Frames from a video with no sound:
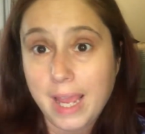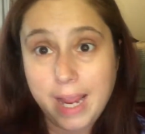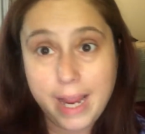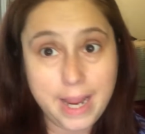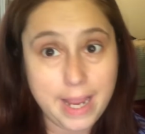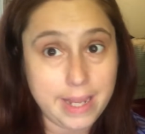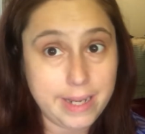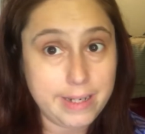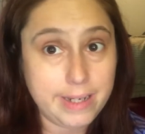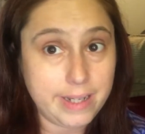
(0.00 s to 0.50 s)

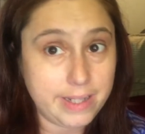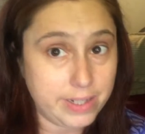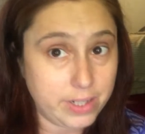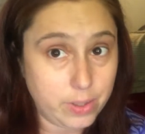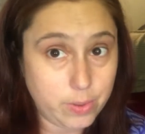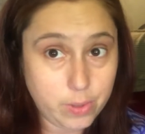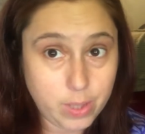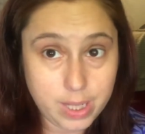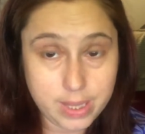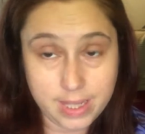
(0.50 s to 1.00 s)
And, you
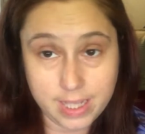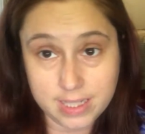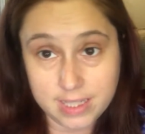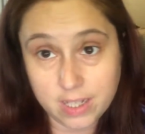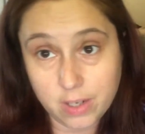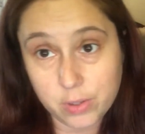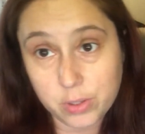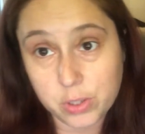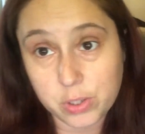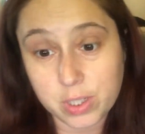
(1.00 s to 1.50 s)
know, that, that's
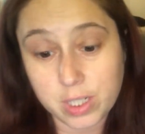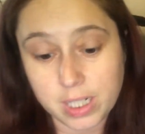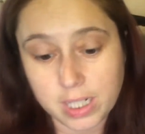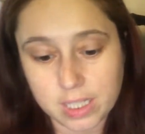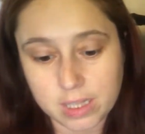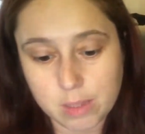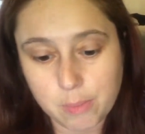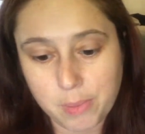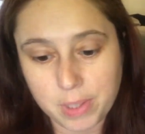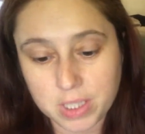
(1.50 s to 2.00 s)
how you're going to
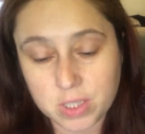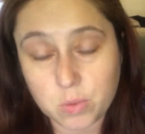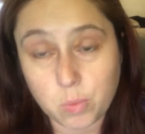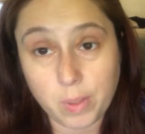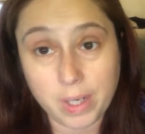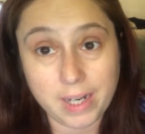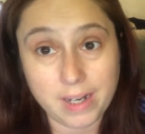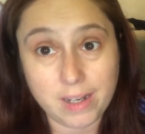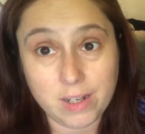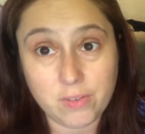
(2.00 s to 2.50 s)
get the best
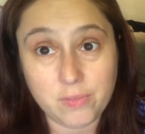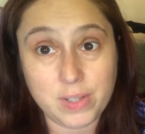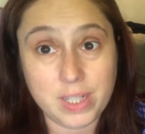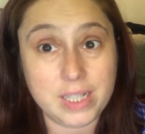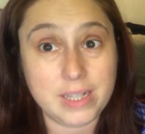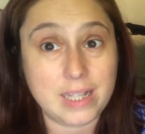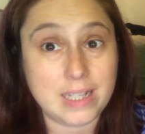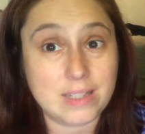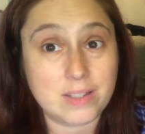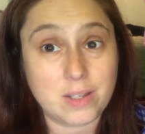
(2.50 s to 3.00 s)
wear out of
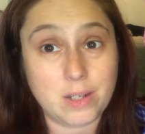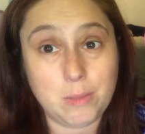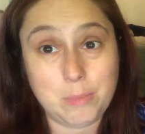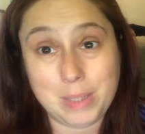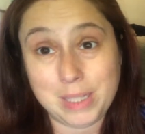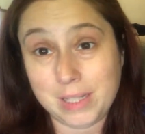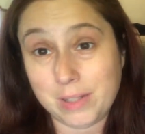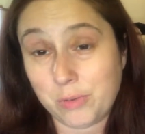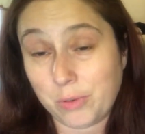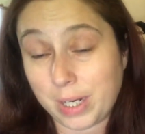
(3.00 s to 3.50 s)
it. That's going to
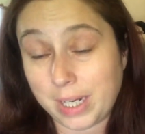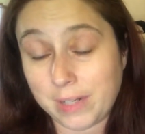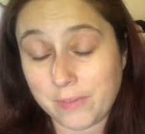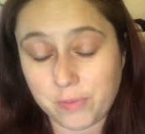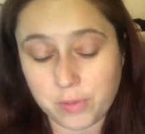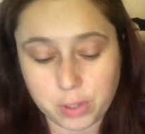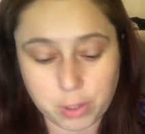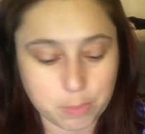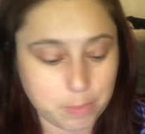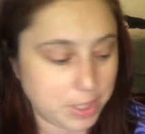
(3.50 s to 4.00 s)
be
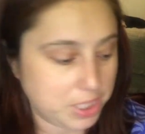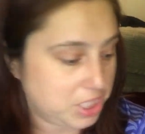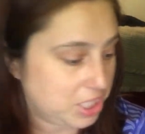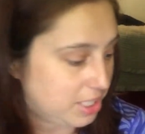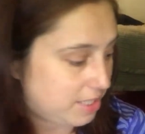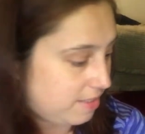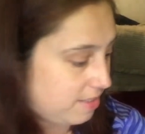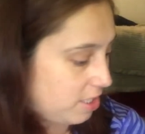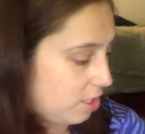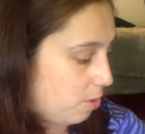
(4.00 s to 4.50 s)
great for your
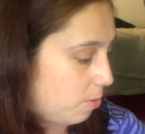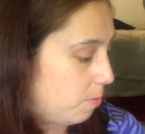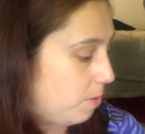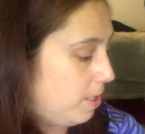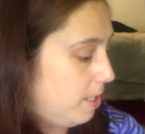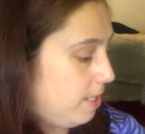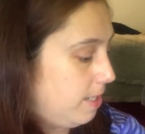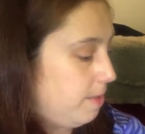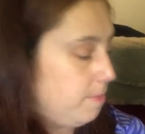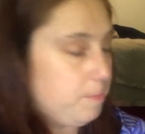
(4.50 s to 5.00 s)
budget. So
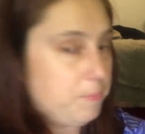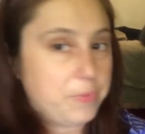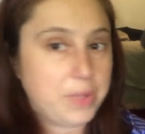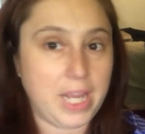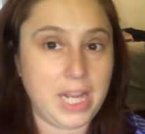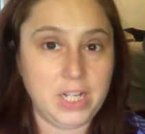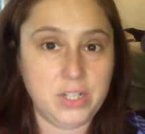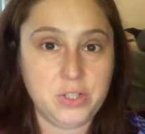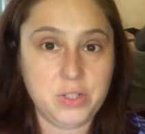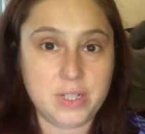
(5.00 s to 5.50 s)

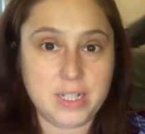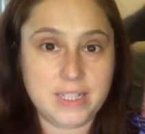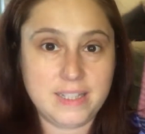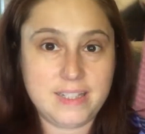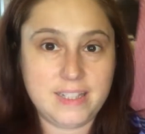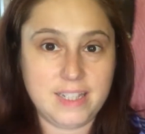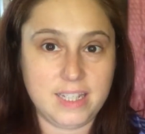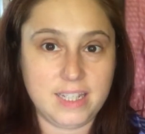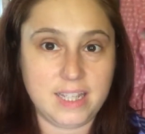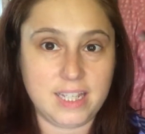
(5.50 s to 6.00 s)
as you can
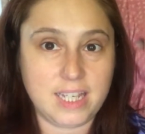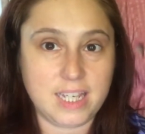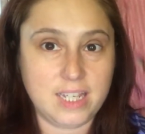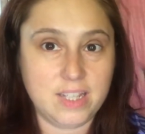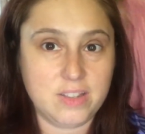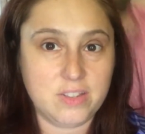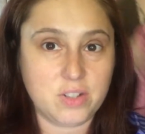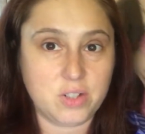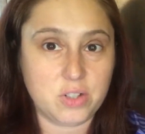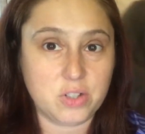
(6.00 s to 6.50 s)
see, the
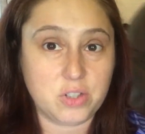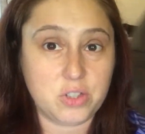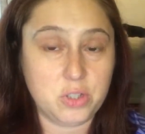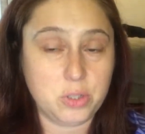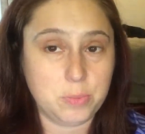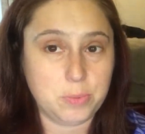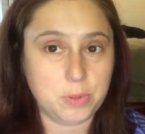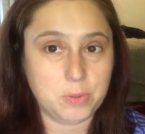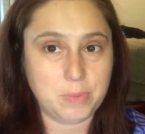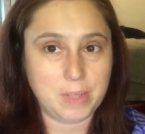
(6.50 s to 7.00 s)
kids are
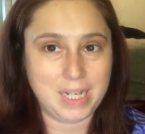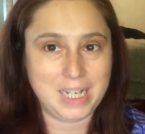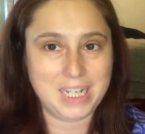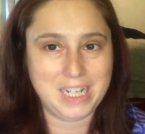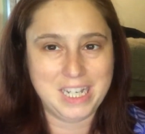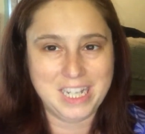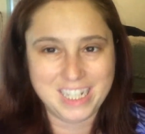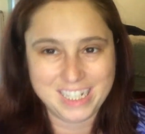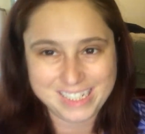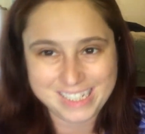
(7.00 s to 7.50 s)
super
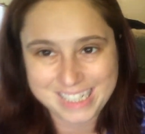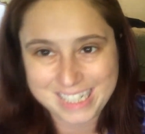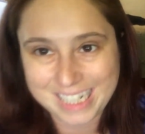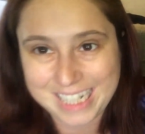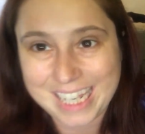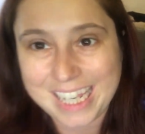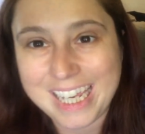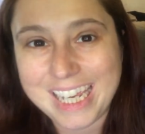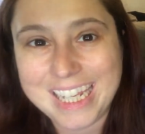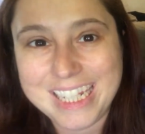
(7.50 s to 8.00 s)
ready to
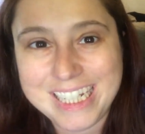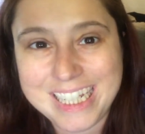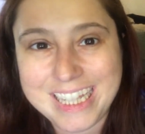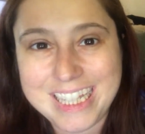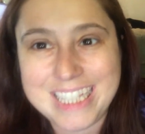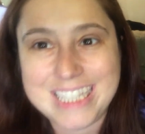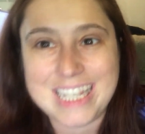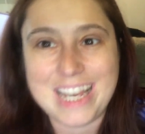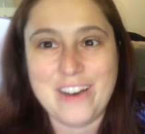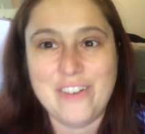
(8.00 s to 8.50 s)
get into
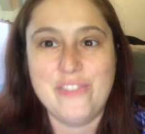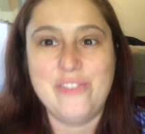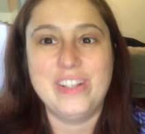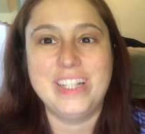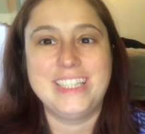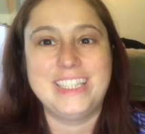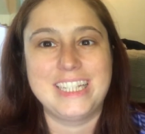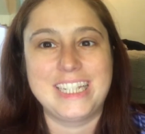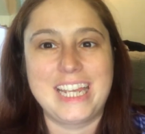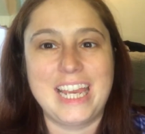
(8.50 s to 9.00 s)
these
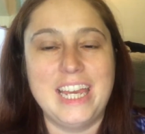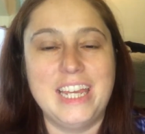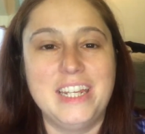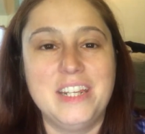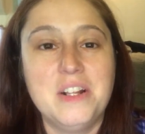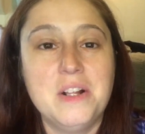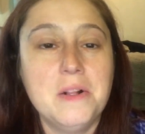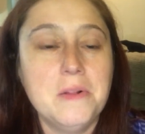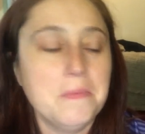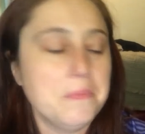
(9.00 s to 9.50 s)
outfits
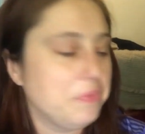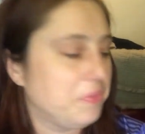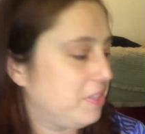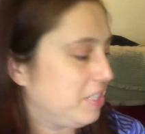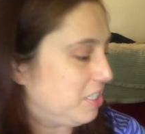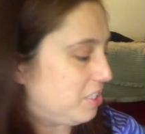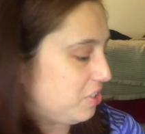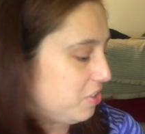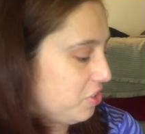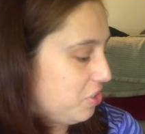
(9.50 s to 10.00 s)
again.
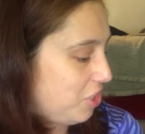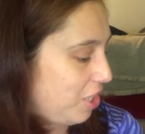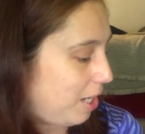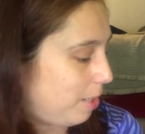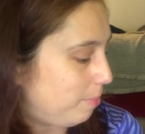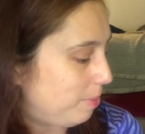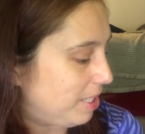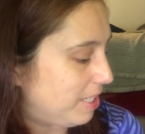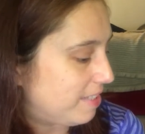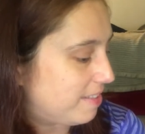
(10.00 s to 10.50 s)
These
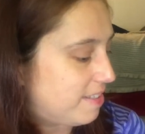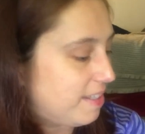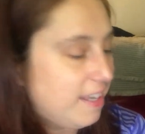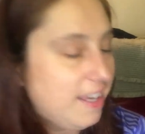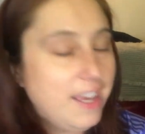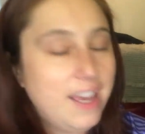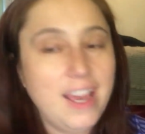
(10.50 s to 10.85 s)
jammies.